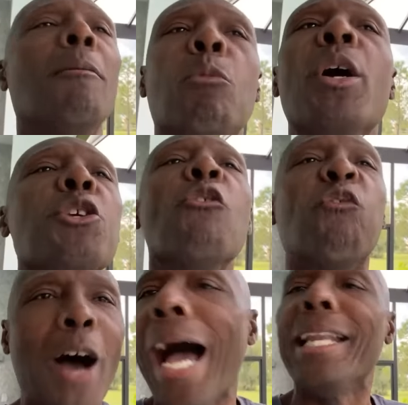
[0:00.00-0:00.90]
when you
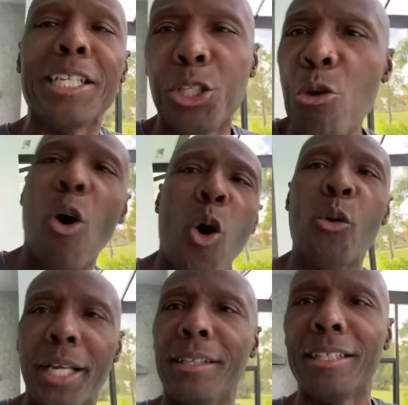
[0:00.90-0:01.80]
finally do
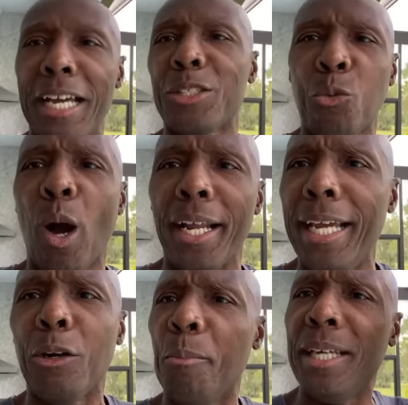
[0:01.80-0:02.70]
own it, guess what?
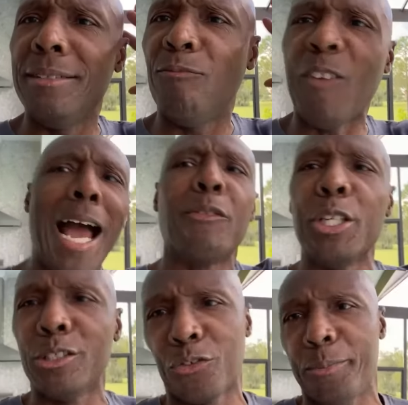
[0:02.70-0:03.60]
It'll be five
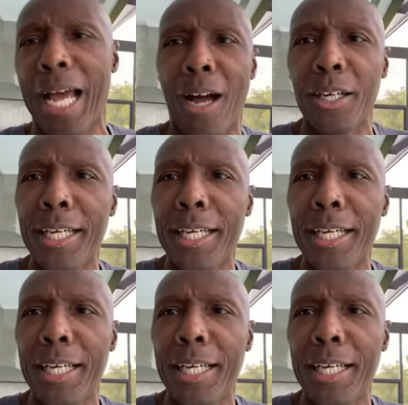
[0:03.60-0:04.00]
years from now.